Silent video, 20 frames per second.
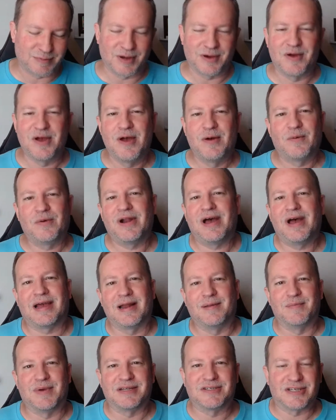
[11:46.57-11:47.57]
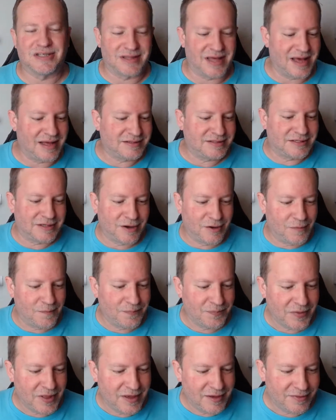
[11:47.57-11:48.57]
But we're not going to mention that. So
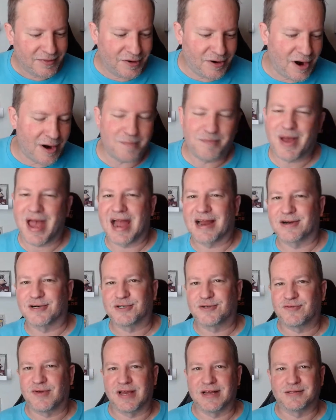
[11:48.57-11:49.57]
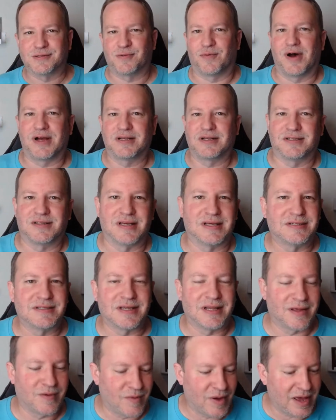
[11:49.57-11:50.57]
there aren't Packers fans watching
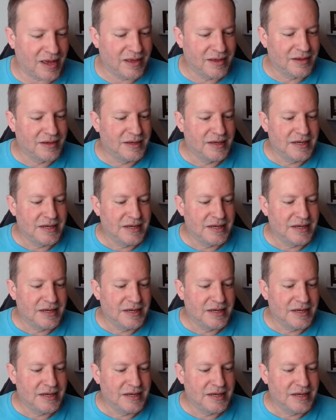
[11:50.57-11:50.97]
this anyway.